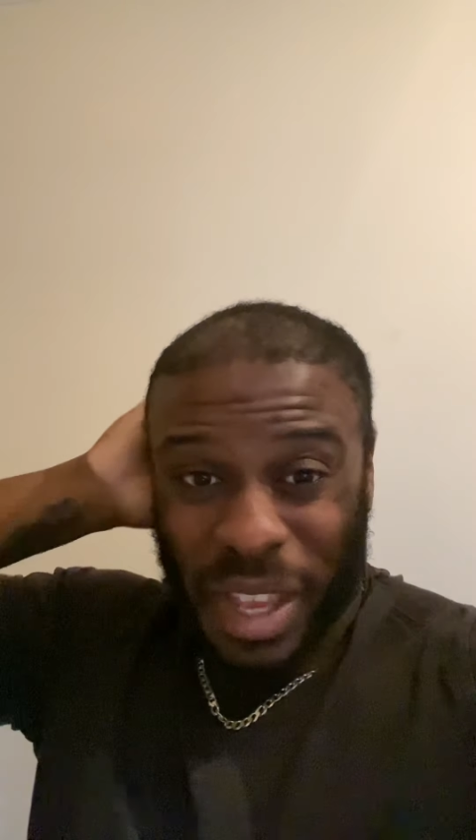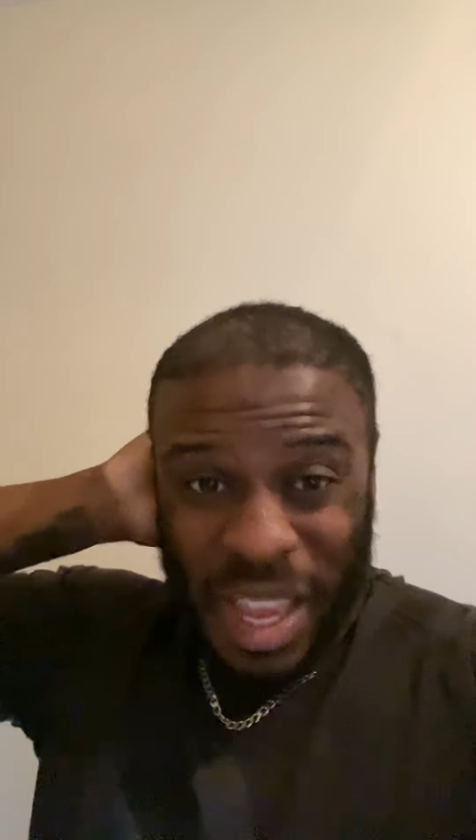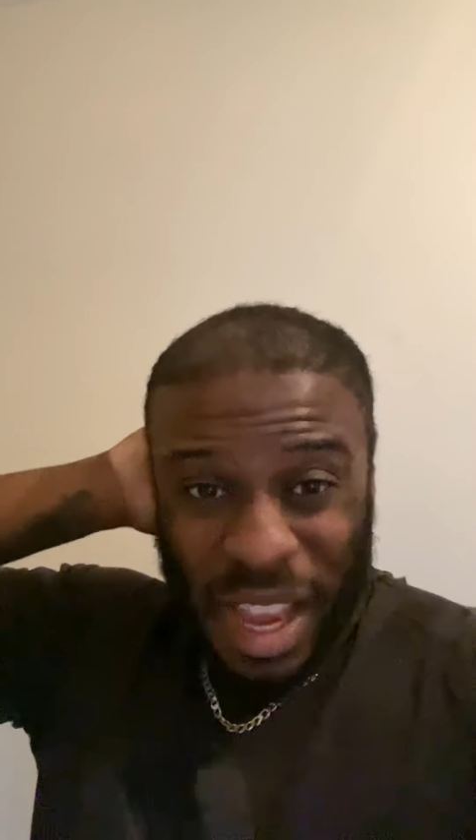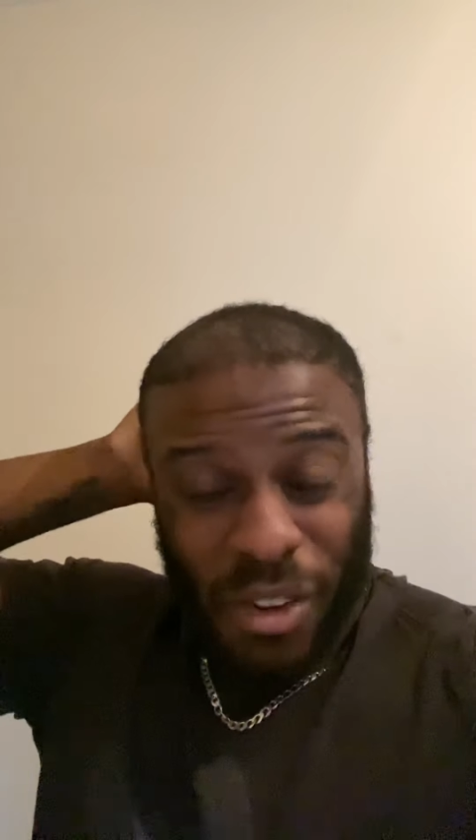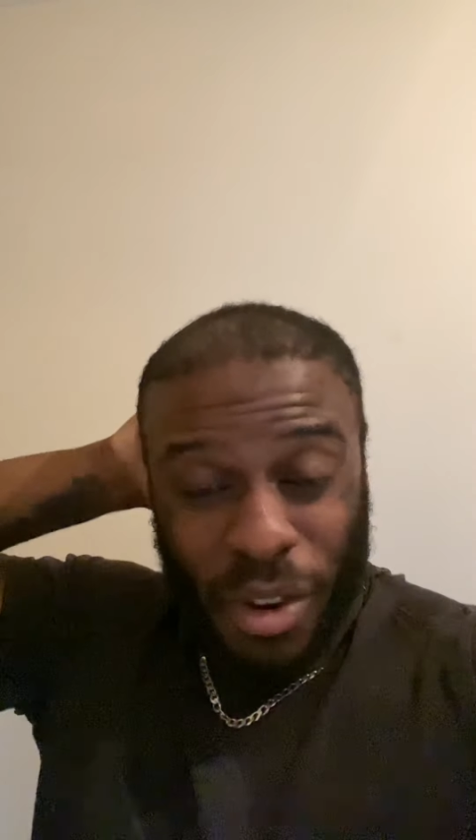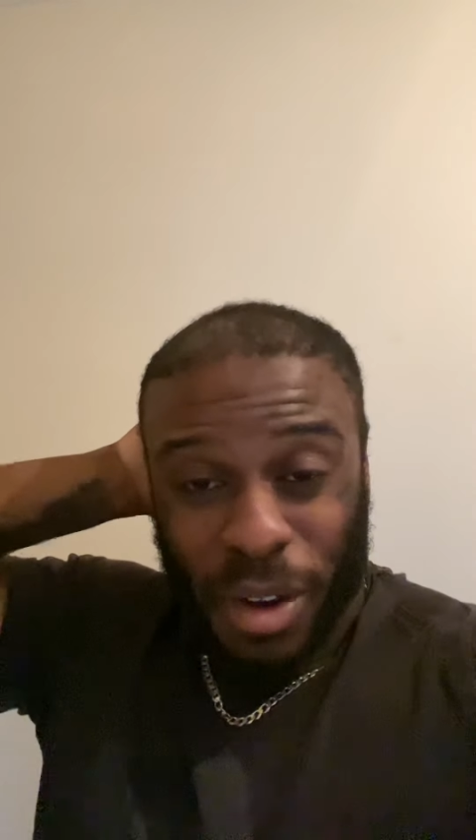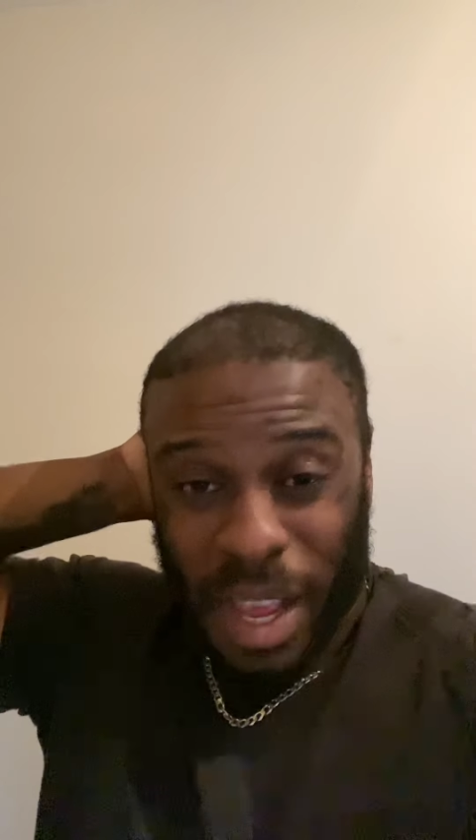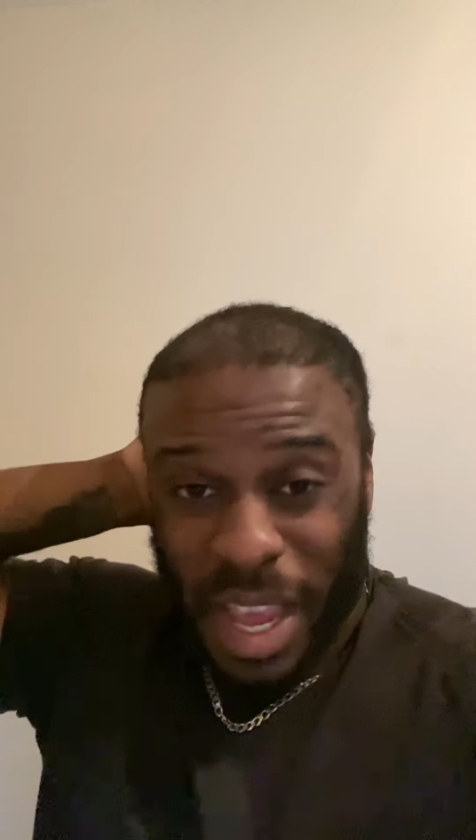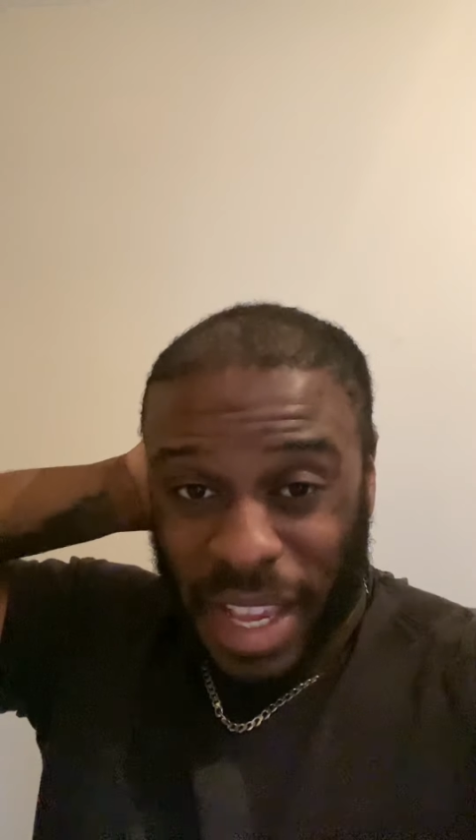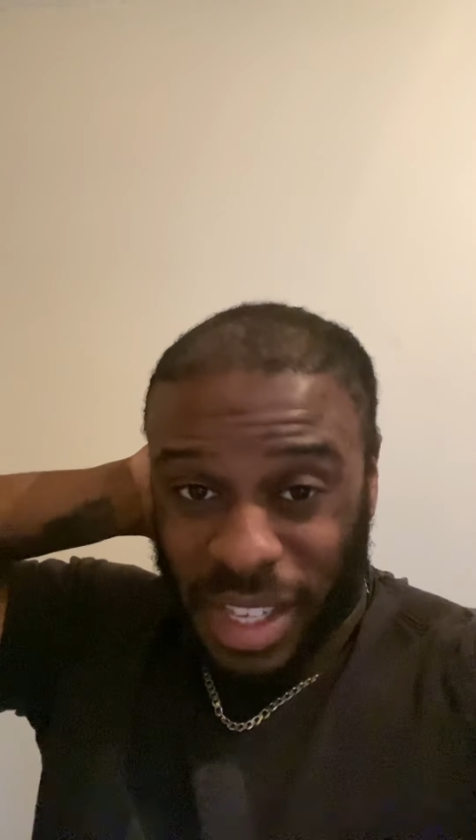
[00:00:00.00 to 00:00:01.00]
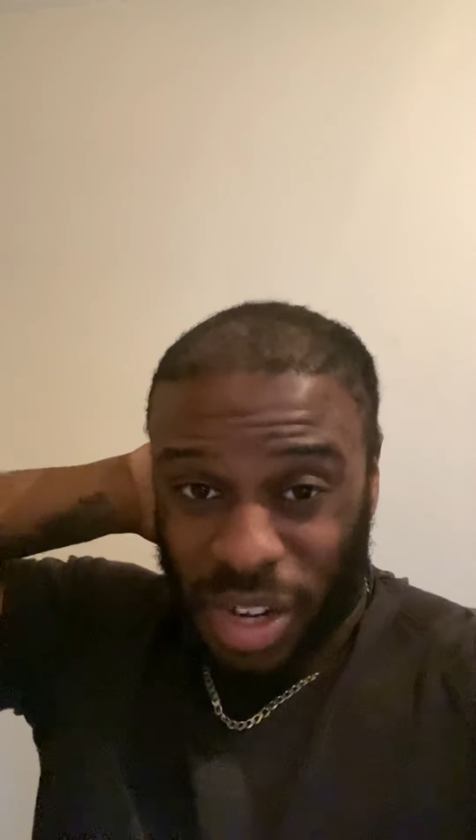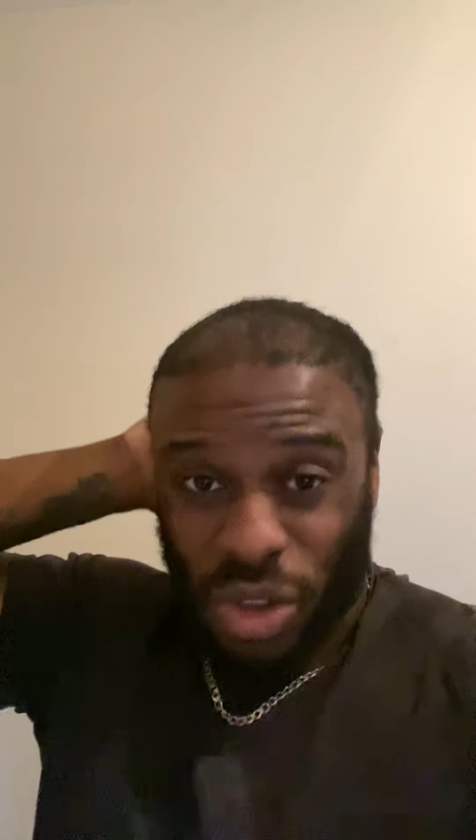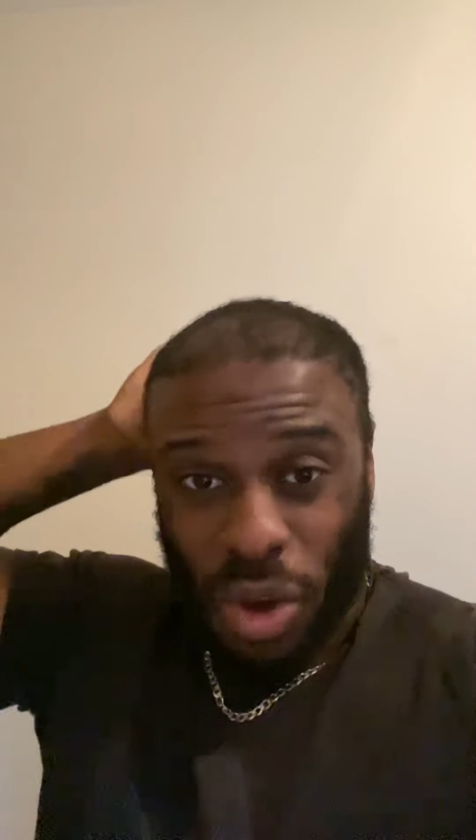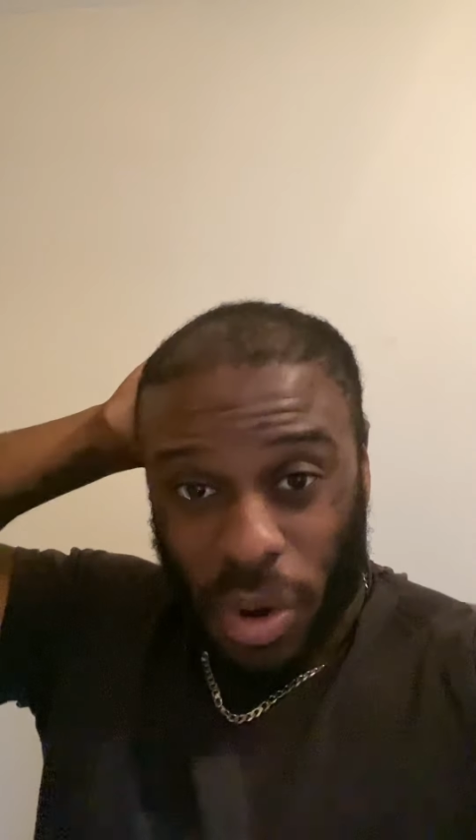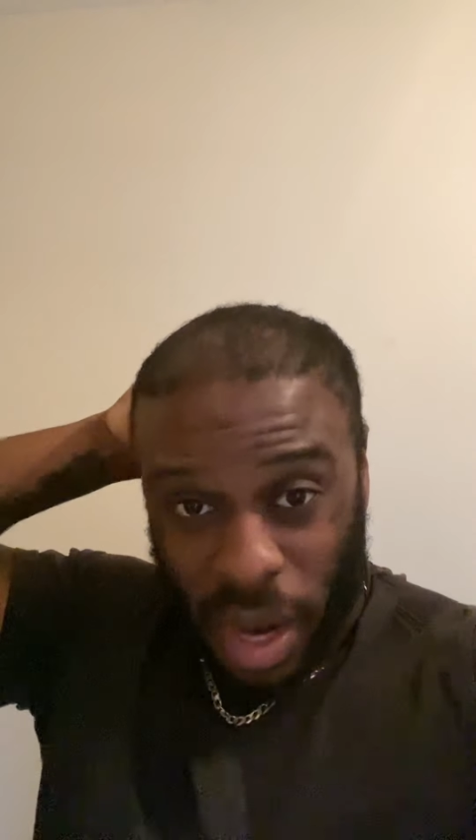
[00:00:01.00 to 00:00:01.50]
ingrown hairs in the
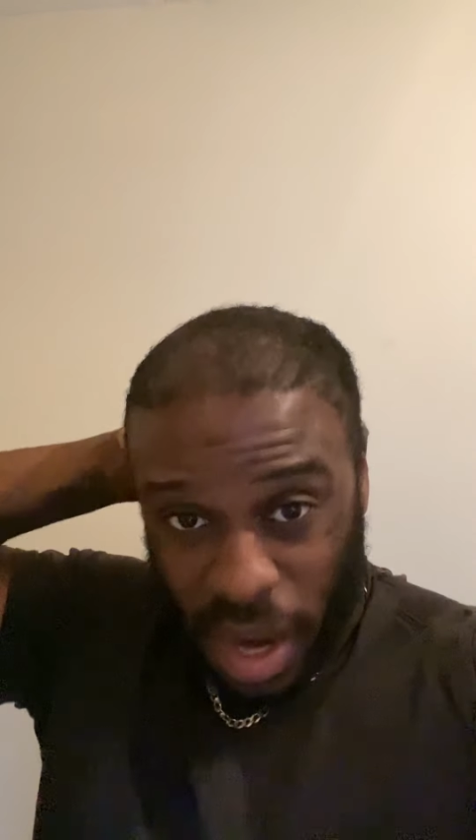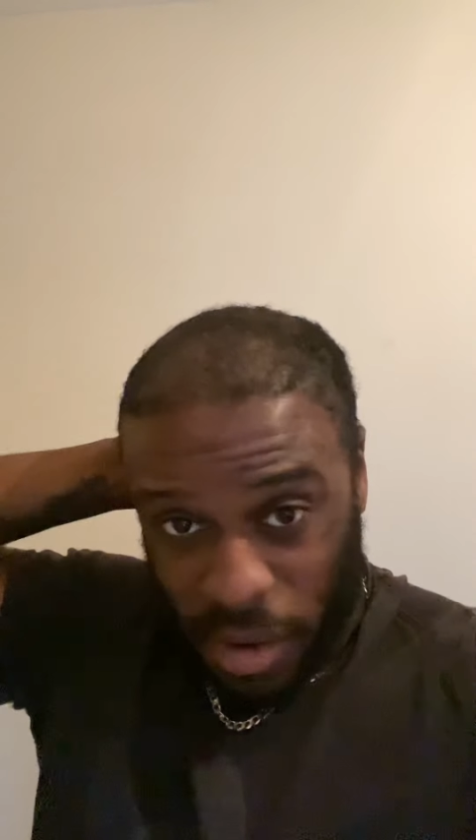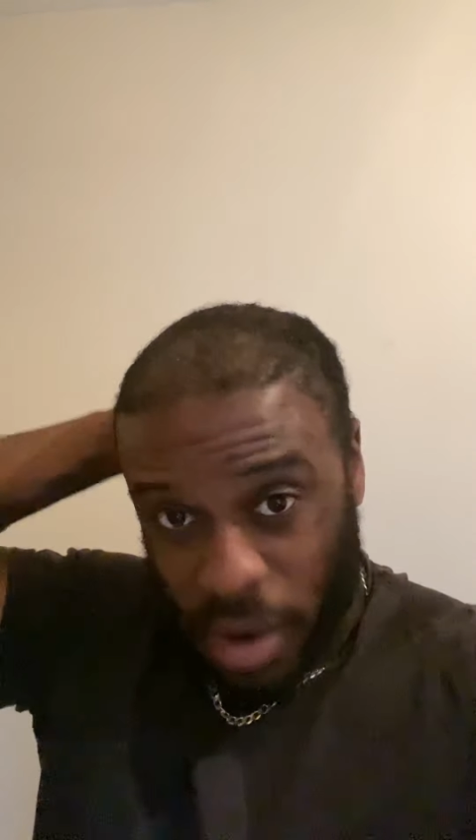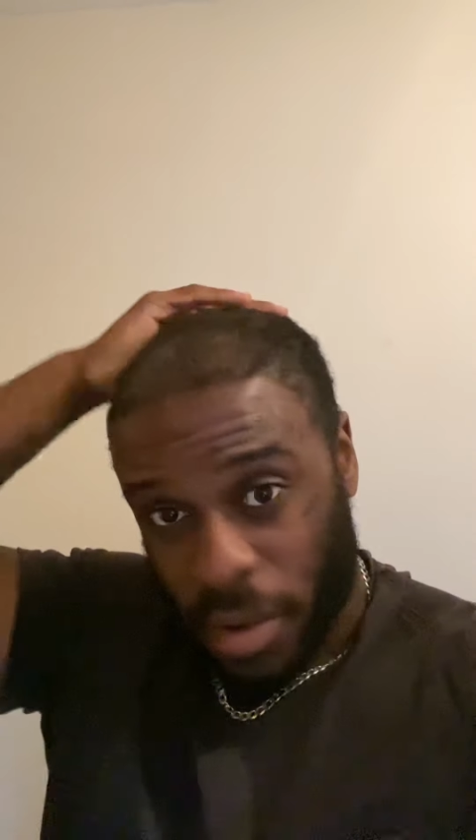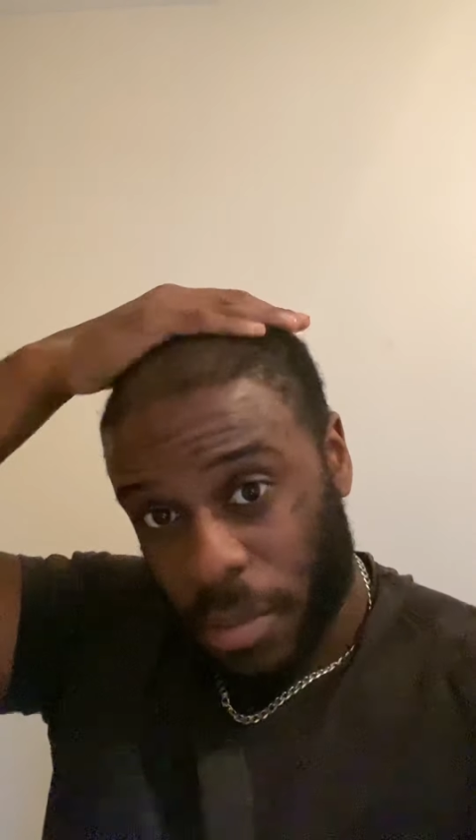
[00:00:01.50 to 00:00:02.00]
donut area.